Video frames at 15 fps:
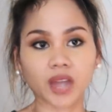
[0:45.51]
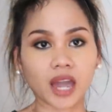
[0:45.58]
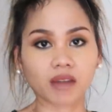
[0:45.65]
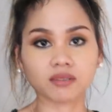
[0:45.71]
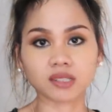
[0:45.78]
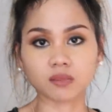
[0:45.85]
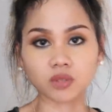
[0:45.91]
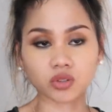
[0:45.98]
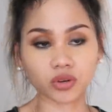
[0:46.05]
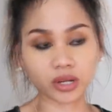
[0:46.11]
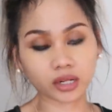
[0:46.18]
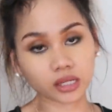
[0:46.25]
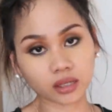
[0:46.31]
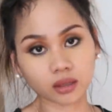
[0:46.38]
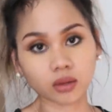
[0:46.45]
I have some
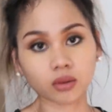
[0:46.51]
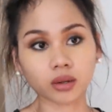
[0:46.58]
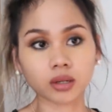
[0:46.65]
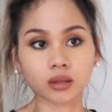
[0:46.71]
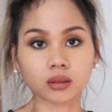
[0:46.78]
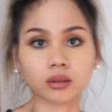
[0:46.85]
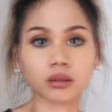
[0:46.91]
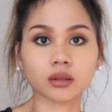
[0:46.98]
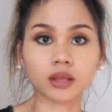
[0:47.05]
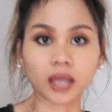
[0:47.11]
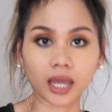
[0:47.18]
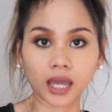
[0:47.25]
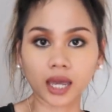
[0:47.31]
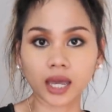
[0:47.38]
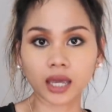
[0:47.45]
training going on
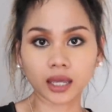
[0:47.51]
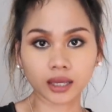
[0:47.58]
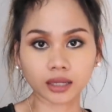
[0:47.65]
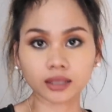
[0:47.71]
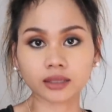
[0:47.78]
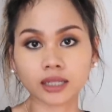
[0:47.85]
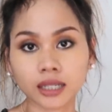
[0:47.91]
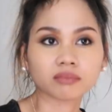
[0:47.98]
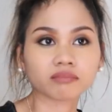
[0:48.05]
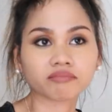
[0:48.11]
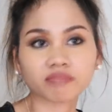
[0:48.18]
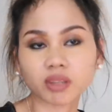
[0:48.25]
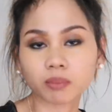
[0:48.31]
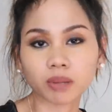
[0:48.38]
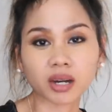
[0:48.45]
and
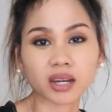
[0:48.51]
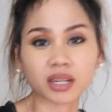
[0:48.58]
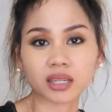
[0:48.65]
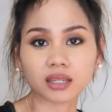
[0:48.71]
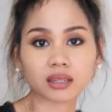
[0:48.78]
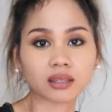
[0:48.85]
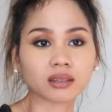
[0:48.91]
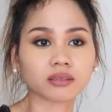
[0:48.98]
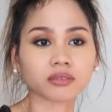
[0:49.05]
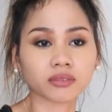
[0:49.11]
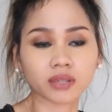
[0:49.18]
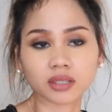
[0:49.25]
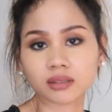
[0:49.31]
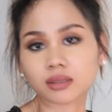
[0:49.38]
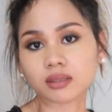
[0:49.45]
party,
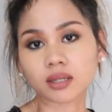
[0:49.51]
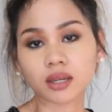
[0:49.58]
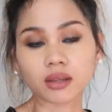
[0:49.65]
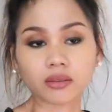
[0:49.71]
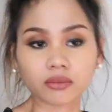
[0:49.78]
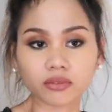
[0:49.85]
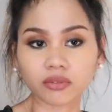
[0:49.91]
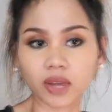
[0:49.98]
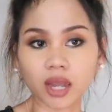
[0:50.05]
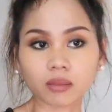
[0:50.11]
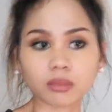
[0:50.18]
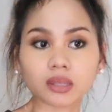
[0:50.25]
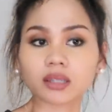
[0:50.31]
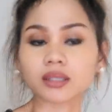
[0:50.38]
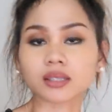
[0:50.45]
friends and
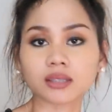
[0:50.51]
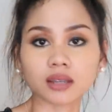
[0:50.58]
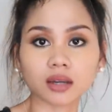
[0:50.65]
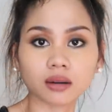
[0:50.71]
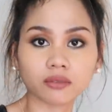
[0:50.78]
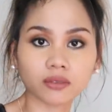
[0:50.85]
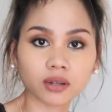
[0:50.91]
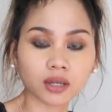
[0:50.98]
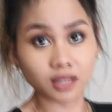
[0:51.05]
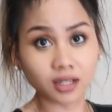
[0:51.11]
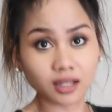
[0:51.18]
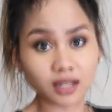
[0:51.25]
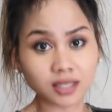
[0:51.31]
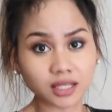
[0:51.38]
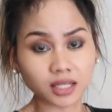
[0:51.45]
family stuff. So
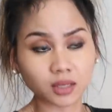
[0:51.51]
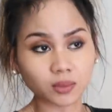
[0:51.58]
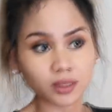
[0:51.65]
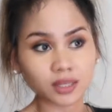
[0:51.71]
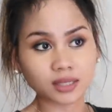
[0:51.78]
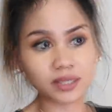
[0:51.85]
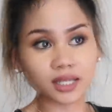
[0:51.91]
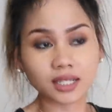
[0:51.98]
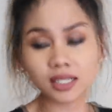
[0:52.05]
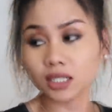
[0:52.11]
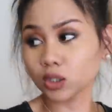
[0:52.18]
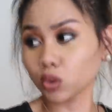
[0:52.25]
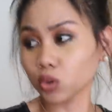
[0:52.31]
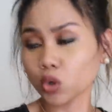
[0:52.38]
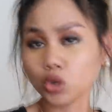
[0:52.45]
yeah guys, anyways, yes,
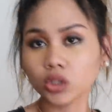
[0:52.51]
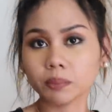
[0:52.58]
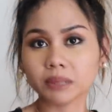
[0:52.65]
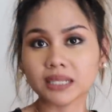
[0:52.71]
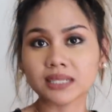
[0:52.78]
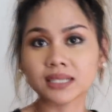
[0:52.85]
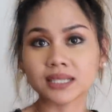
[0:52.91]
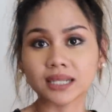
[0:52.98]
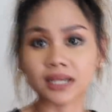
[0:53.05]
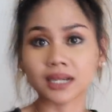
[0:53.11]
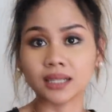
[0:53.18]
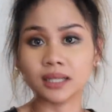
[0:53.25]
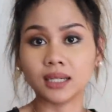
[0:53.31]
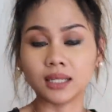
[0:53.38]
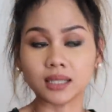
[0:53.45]
nagluto ako ng pansit
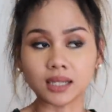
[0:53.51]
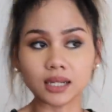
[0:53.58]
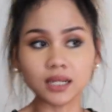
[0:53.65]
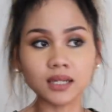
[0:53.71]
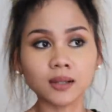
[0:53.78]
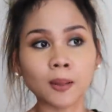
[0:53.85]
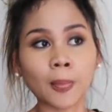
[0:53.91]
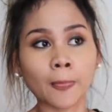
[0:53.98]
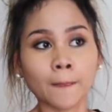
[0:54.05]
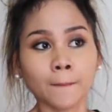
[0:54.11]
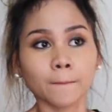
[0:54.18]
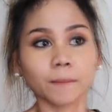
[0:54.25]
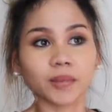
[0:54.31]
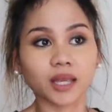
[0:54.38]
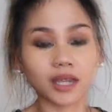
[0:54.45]
kanina.
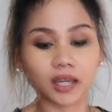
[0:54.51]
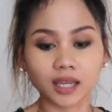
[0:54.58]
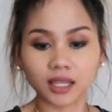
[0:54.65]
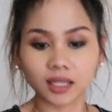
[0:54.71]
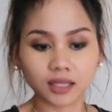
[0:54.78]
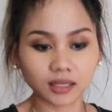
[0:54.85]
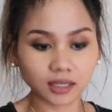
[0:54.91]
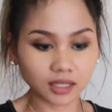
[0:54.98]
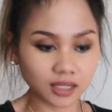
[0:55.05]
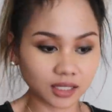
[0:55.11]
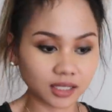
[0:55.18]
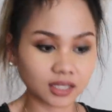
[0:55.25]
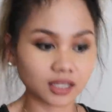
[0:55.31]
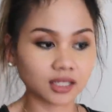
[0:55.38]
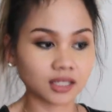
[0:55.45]
And
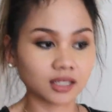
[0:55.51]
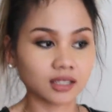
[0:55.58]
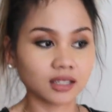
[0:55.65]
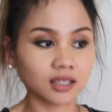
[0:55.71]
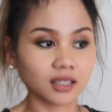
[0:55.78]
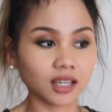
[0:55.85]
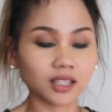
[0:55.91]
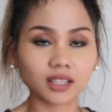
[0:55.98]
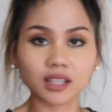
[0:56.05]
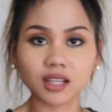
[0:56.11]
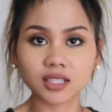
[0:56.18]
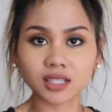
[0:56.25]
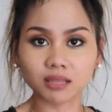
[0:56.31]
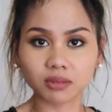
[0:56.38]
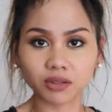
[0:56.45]
yeah, the
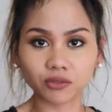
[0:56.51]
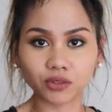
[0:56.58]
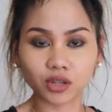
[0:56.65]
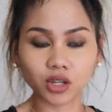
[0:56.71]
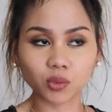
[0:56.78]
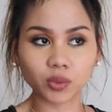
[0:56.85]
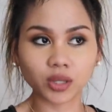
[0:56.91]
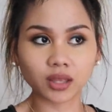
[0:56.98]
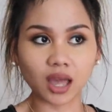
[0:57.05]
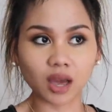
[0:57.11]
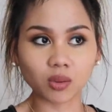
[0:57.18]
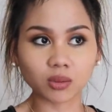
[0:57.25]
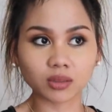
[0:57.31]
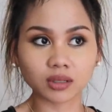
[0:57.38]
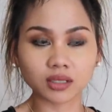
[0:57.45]
last time I vlogged when
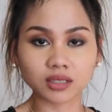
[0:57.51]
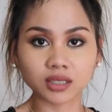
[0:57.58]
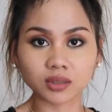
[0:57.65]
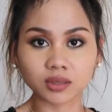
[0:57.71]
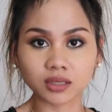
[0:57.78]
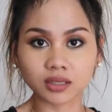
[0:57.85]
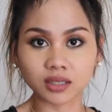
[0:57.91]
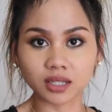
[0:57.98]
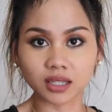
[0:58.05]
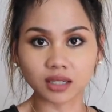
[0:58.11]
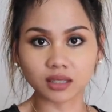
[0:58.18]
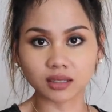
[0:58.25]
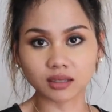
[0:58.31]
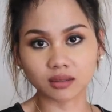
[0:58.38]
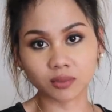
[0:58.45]

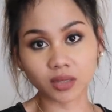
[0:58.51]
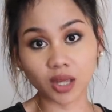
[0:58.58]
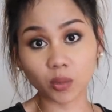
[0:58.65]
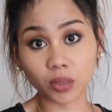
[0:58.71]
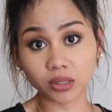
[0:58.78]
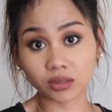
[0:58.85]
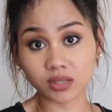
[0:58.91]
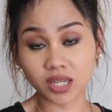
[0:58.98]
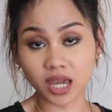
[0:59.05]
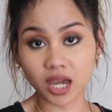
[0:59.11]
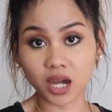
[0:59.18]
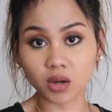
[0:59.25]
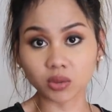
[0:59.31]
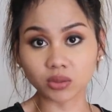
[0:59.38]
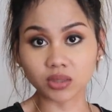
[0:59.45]
I went to
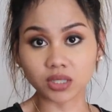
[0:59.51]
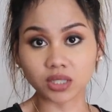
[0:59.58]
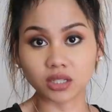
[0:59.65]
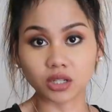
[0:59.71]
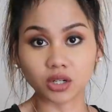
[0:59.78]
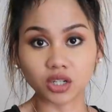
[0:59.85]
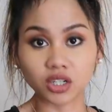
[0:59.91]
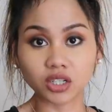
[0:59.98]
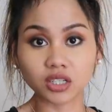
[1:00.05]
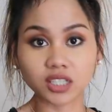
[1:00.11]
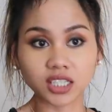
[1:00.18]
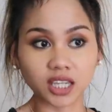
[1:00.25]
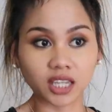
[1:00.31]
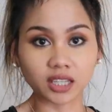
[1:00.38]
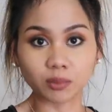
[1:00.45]
town to see the
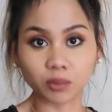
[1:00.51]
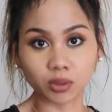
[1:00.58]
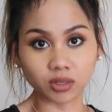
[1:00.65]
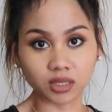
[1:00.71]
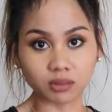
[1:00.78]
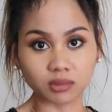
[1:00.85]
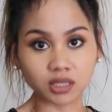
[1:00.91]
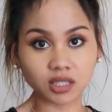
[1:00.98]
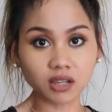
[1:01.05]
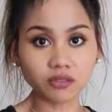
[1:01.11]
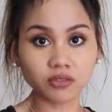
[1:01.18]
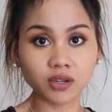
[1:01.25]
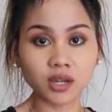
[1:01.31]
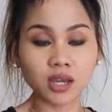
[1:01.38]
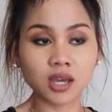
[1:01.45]
girls and I bought some
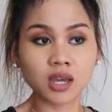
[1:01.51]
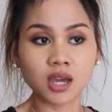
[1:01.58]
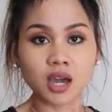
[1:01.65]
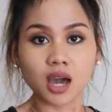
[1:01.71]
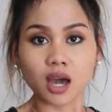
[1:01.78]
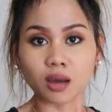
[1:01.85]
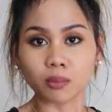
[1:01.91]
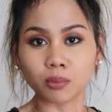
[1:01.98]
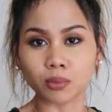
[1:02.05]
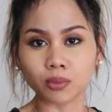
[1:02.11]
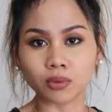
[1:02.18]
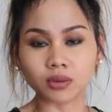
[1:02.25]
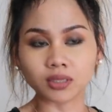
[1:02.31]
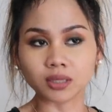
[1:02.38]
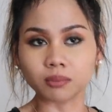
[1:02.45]
stuff. I
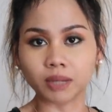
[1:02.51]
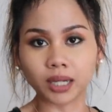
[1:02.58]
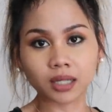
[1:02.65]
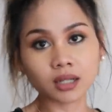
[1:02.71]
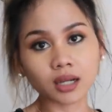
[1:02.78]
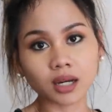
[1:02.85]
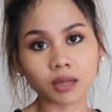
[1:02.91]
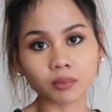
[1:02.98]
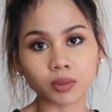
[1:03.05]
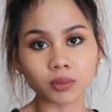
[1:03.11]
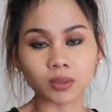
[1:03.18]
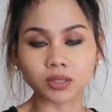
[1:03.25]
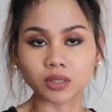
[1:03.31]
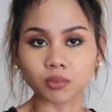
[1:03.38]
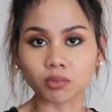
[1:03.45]
bought some makeup,
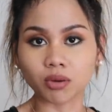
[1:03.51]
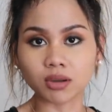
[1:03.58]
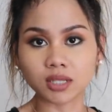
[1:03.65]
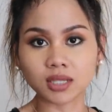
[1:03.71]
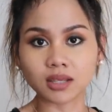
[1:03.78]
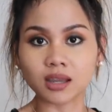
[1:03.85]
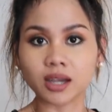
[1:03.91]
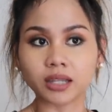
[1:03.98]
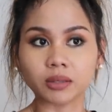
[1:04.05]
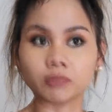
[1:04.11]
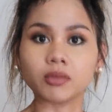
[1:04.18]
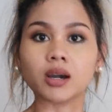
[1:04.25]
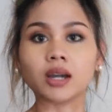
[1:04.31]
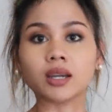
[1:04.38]
we went to Brushline and